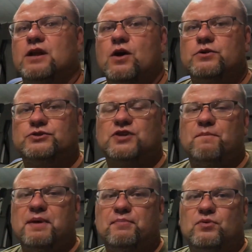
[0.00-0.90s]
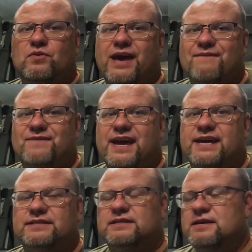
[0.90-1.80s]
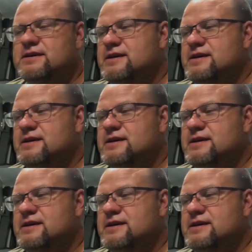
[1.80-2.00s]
There's some people who have vans